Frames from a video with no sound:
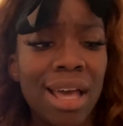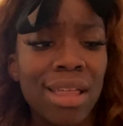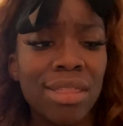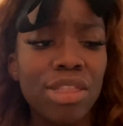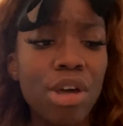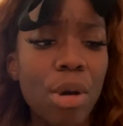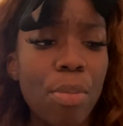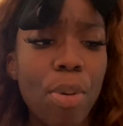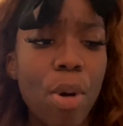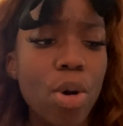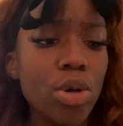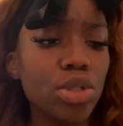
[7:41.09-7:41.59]

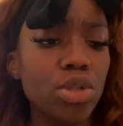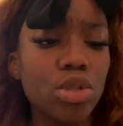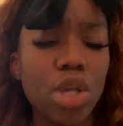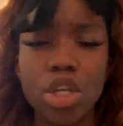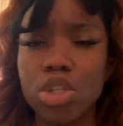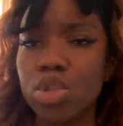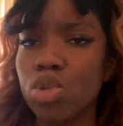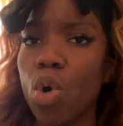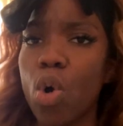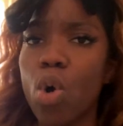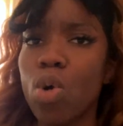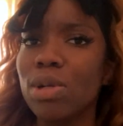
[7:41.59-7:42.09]
The posts are
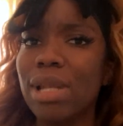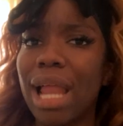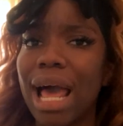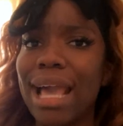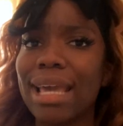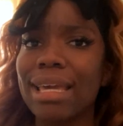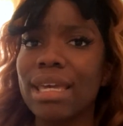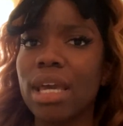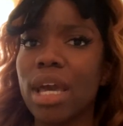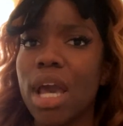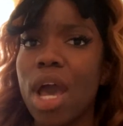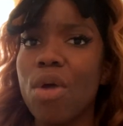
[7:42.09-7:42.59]
so
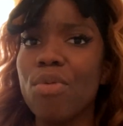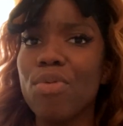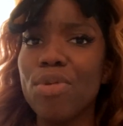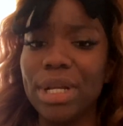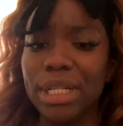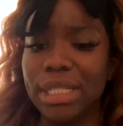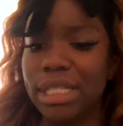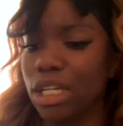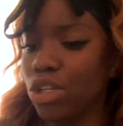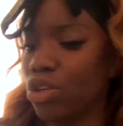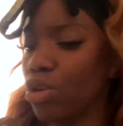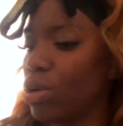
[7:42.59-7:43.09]
like
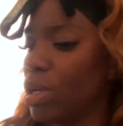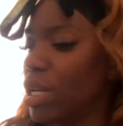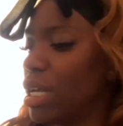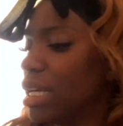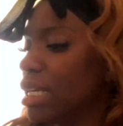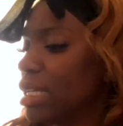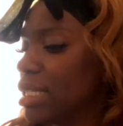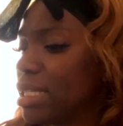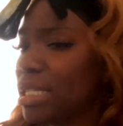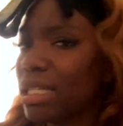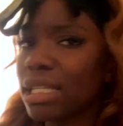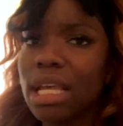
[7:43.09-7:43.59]

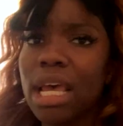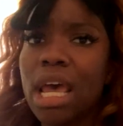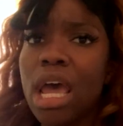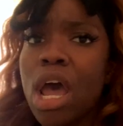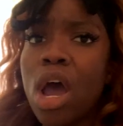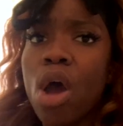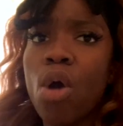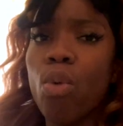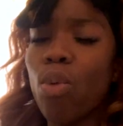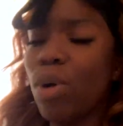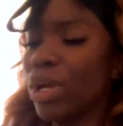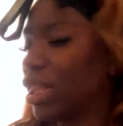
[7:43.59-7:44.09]
ridiculous,
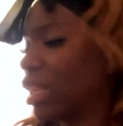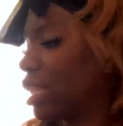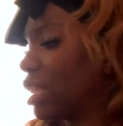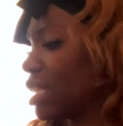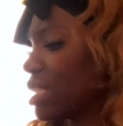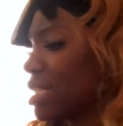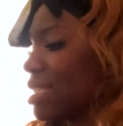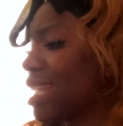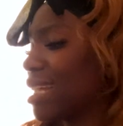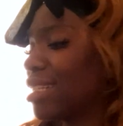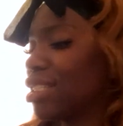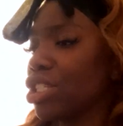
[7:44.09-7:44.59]
with
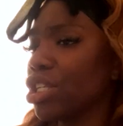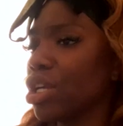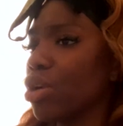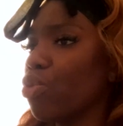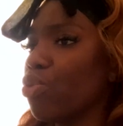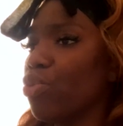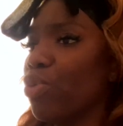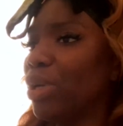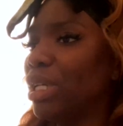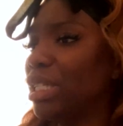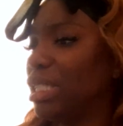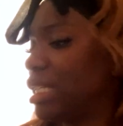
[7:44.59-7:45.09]
such
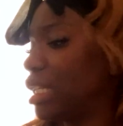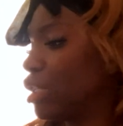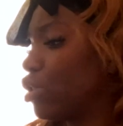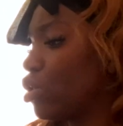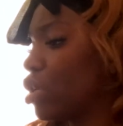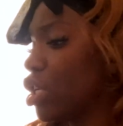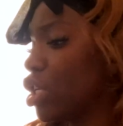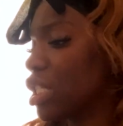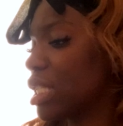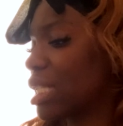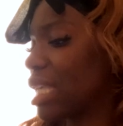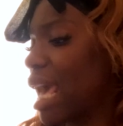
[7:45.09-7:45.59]

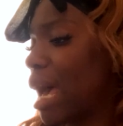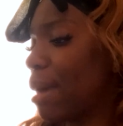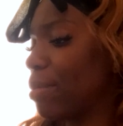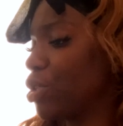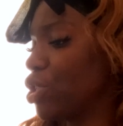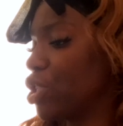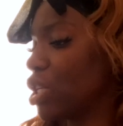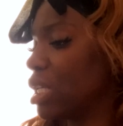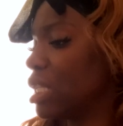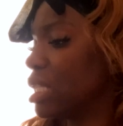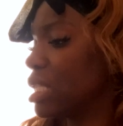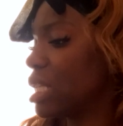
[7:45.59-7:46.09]
ridiculous
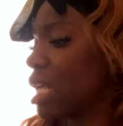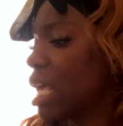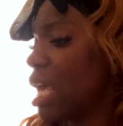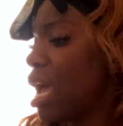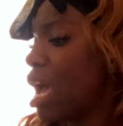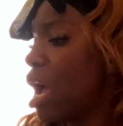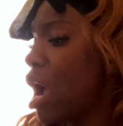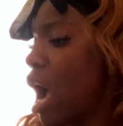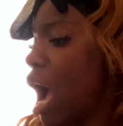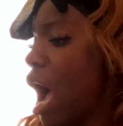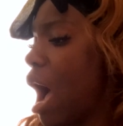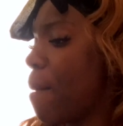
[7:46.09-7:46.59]
captions
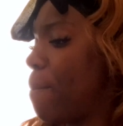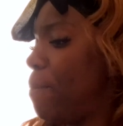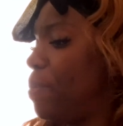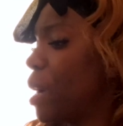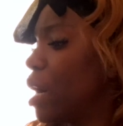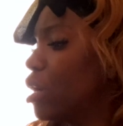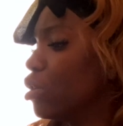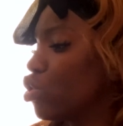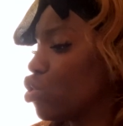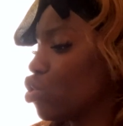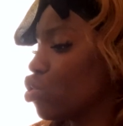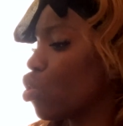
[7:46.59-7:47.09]

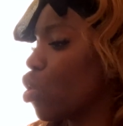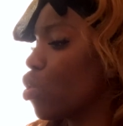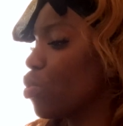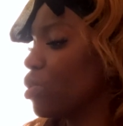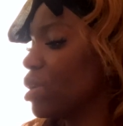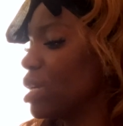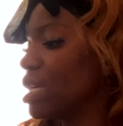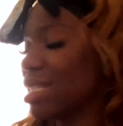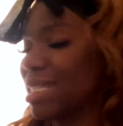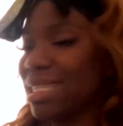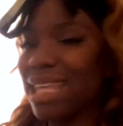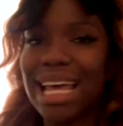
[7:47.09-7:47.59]
about
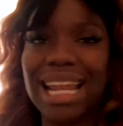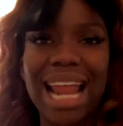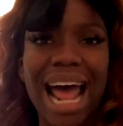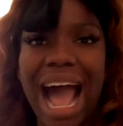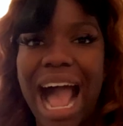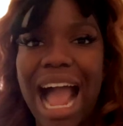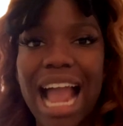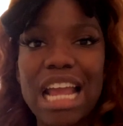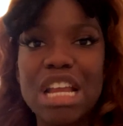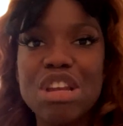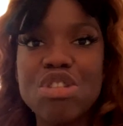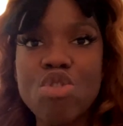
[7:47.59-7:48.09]
stories that
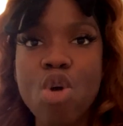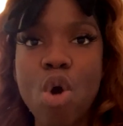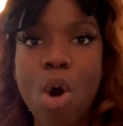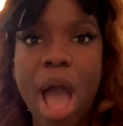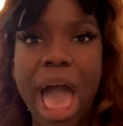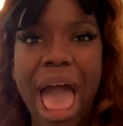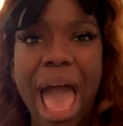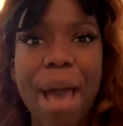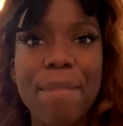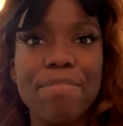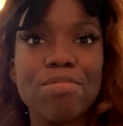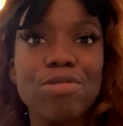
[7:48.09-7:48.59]
I know
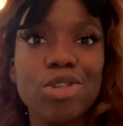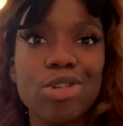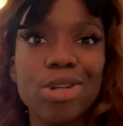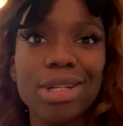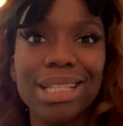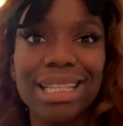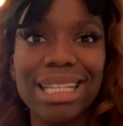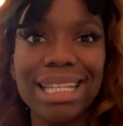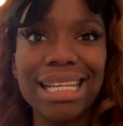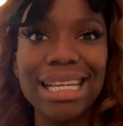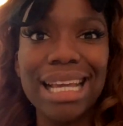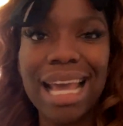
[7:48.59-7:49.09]

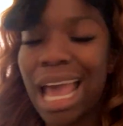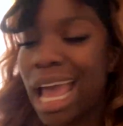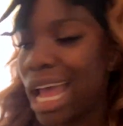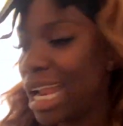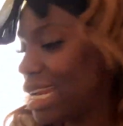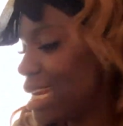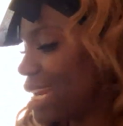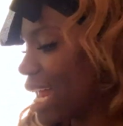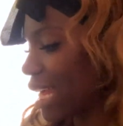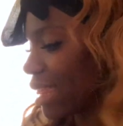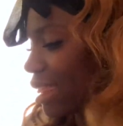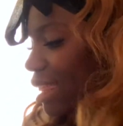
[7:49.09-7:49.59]
absolutely
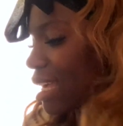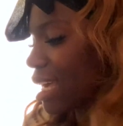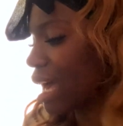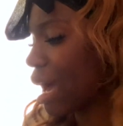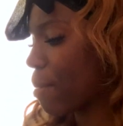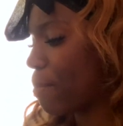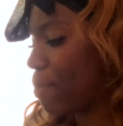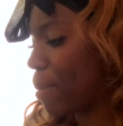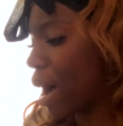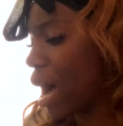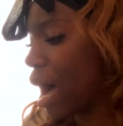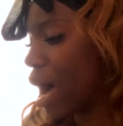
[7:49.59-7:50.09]
nothing
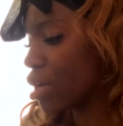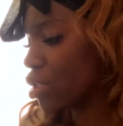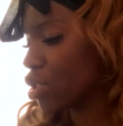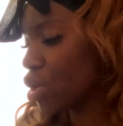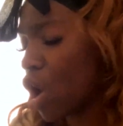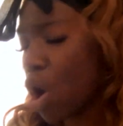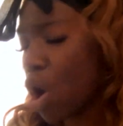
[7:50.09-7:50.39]
about.